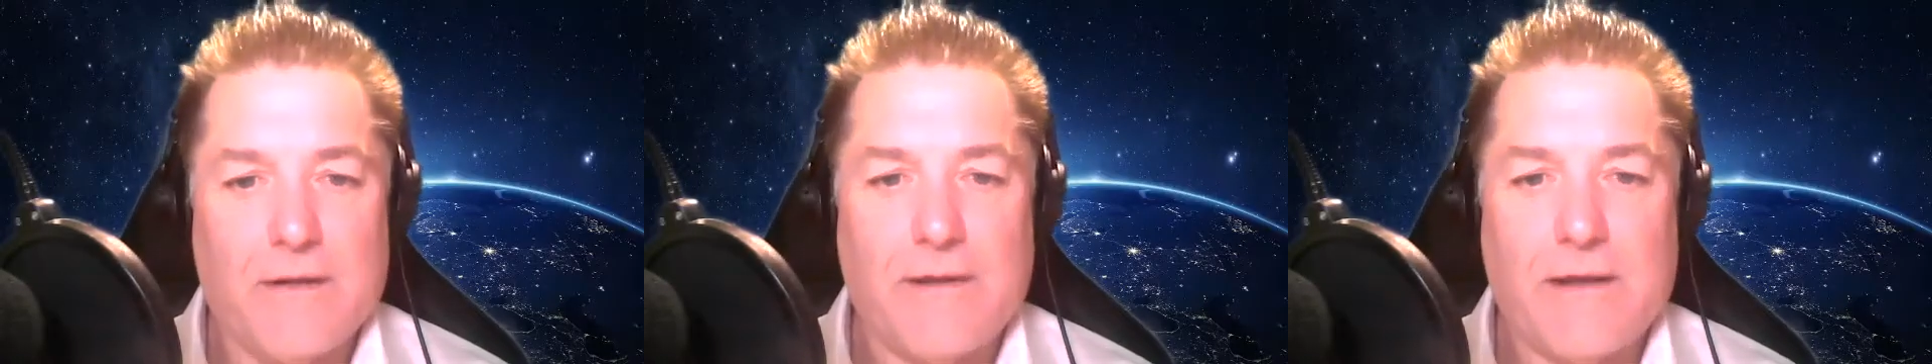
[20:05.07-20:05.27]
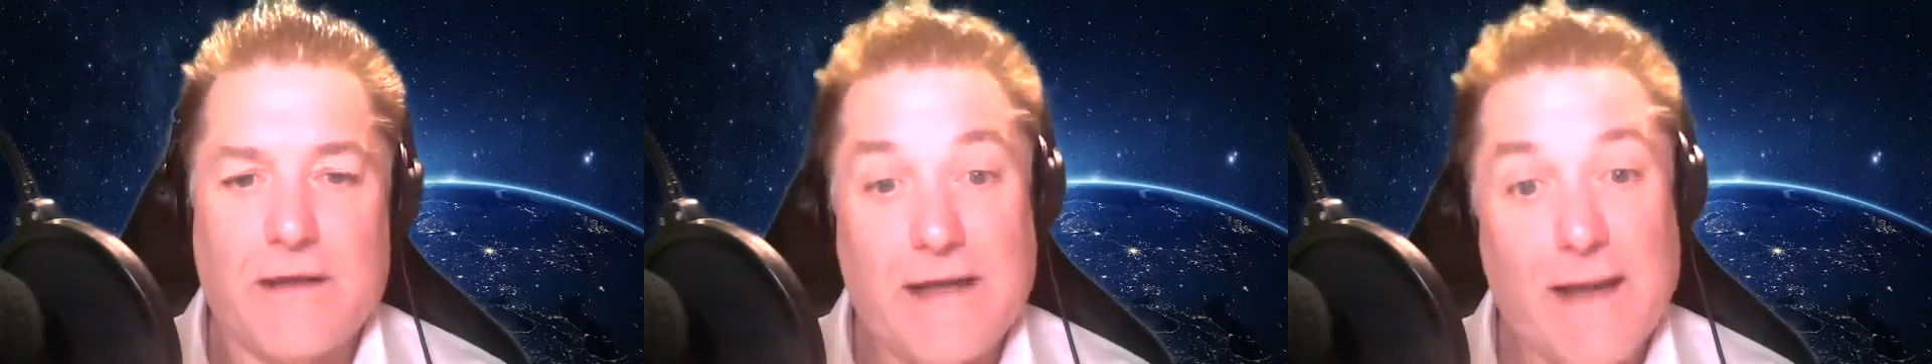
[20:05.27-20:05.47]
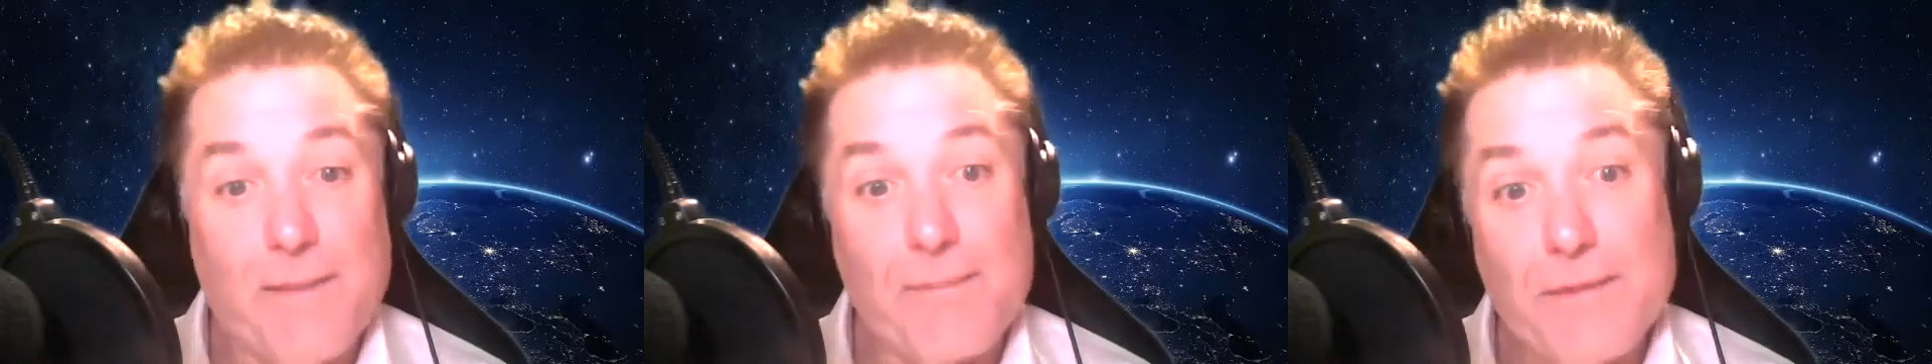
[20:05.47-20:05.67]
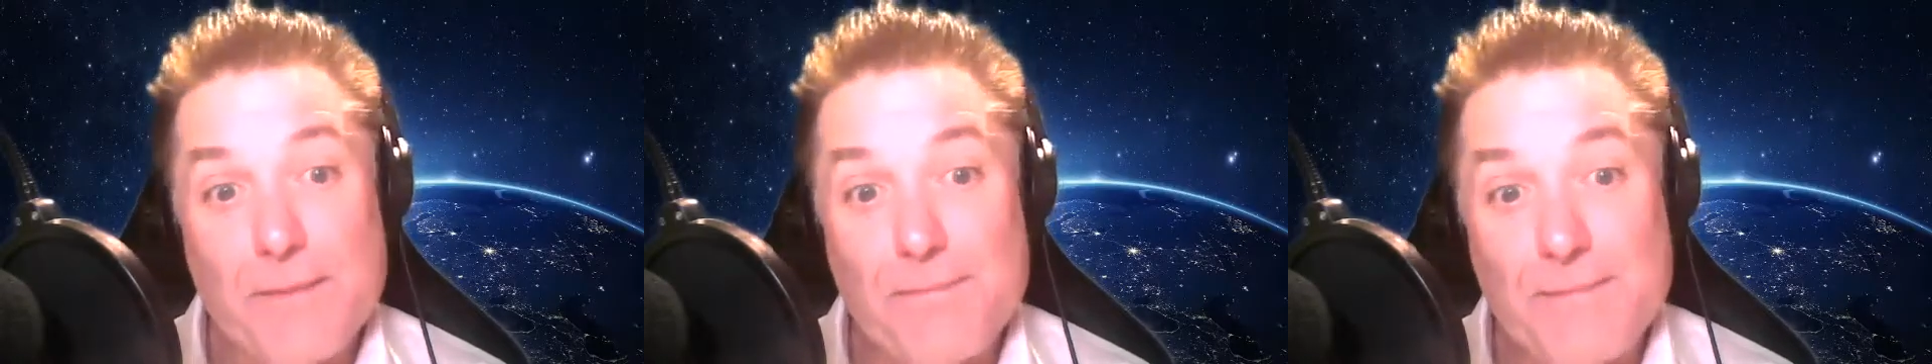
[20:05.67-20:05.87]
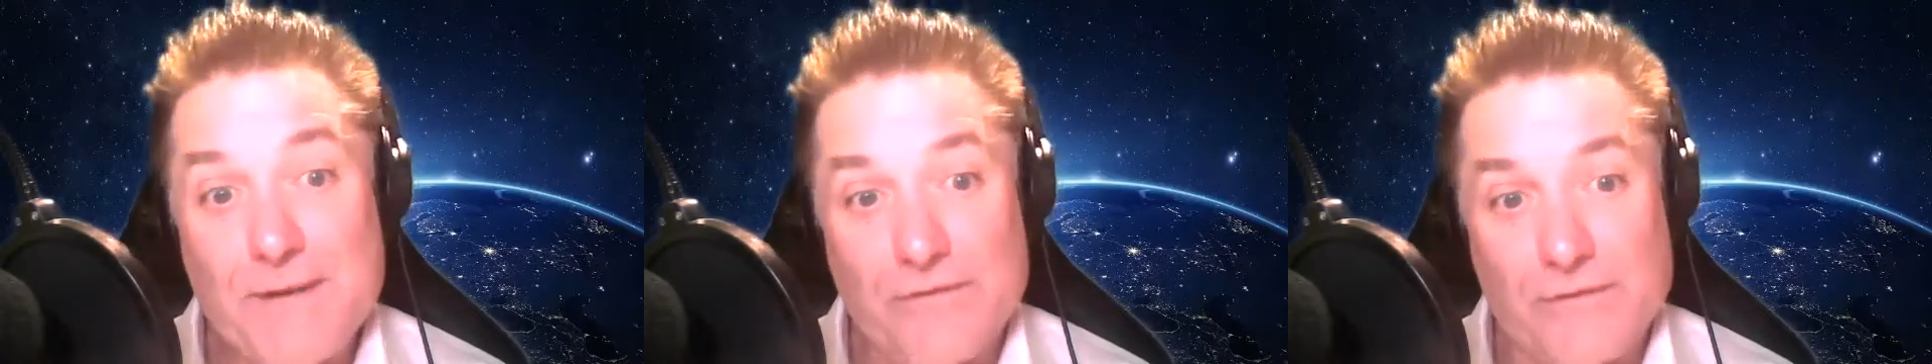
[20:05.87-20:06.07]
that kept them
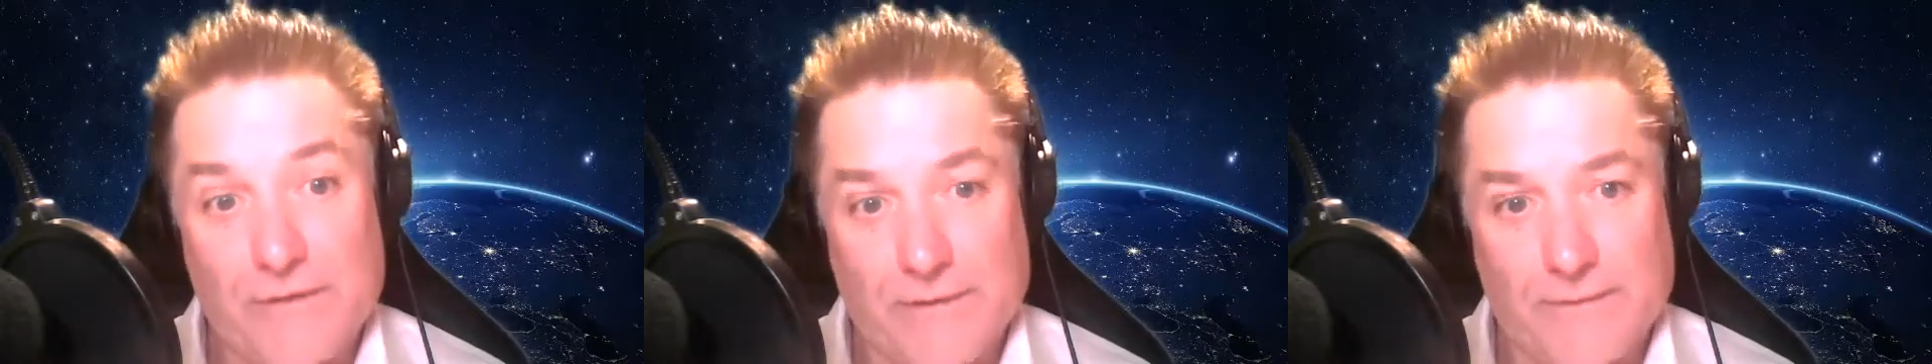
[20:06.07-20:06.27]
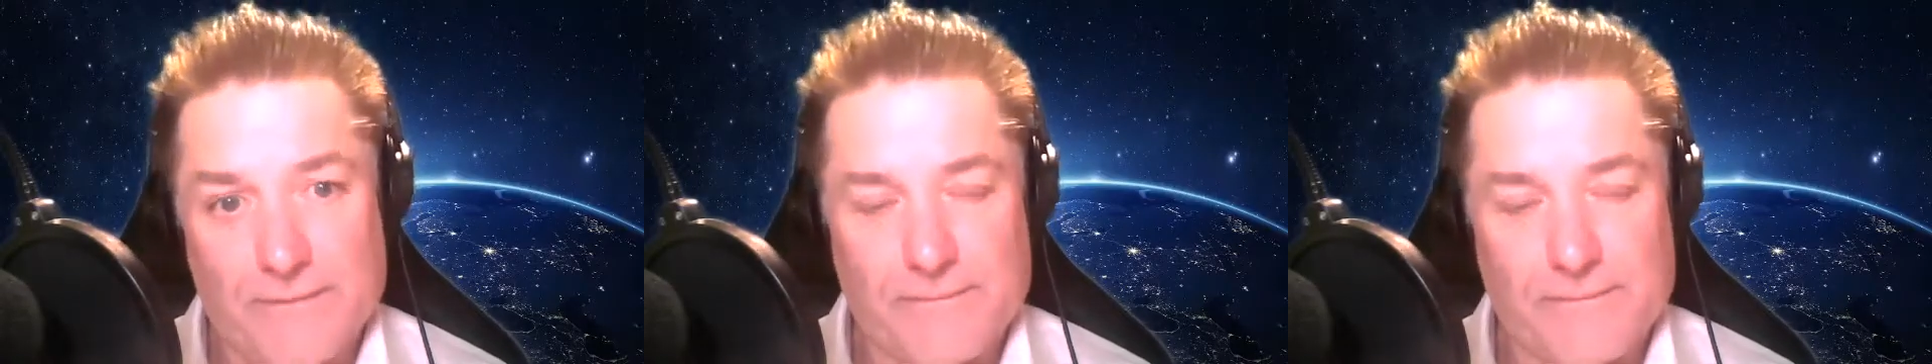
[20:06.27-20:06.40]
busy.